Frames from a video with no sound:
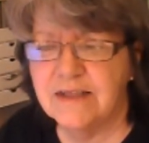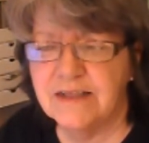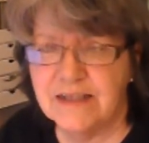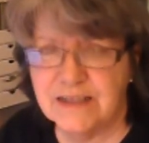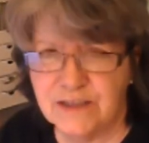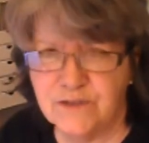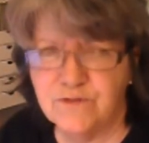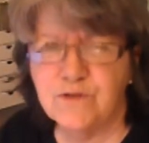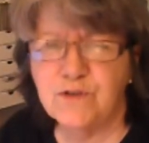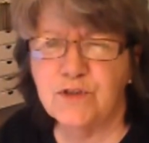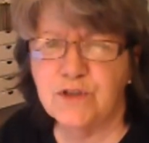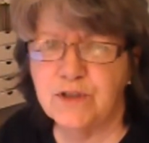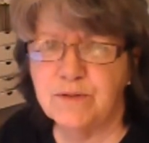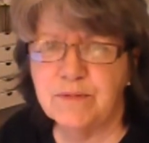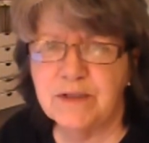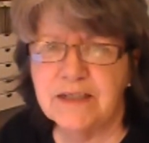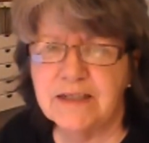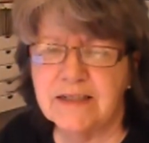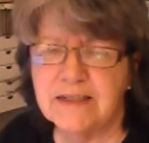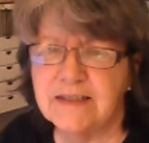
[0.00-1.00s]
Thanks for joining
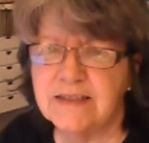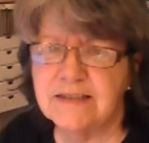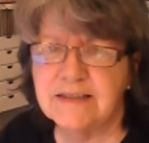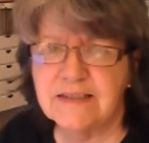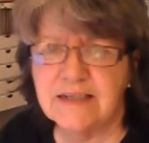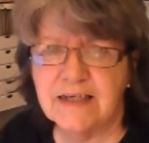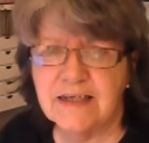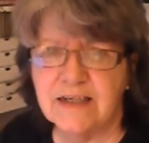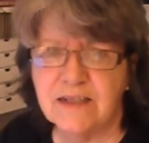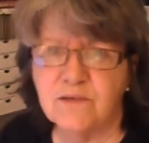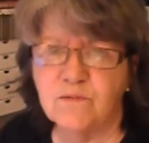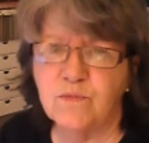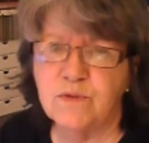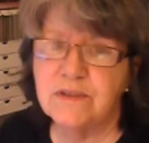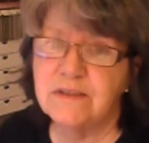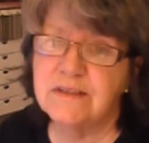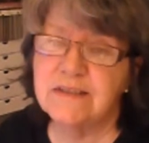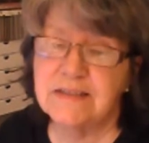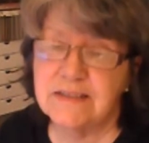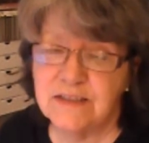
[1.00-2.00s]
me, guys, and
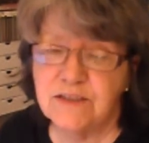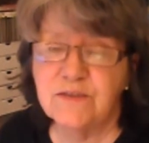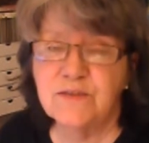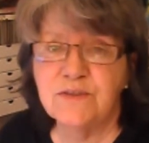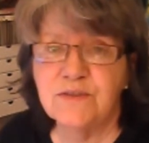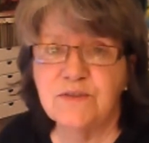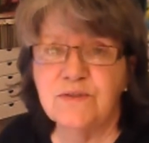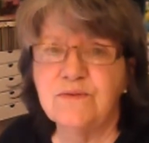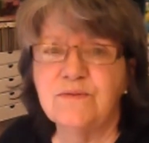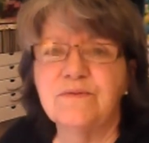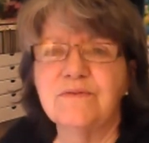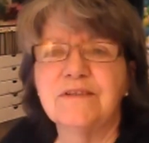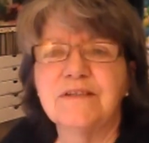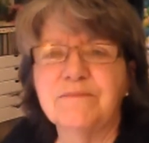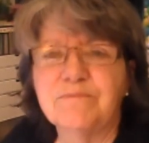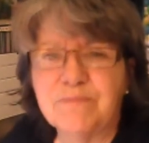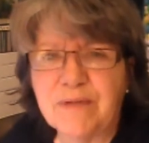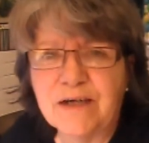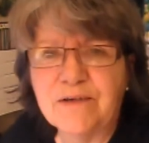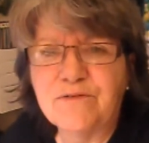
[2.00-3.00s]
we'll see you soon.
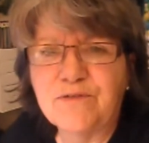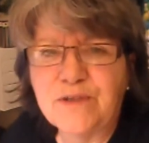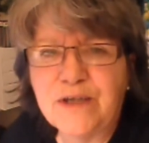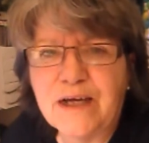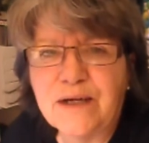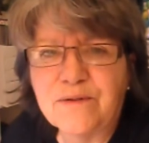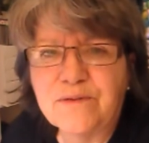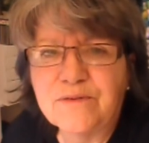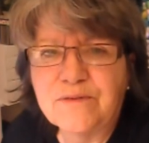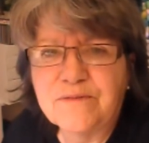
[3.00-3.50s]
Bye for now.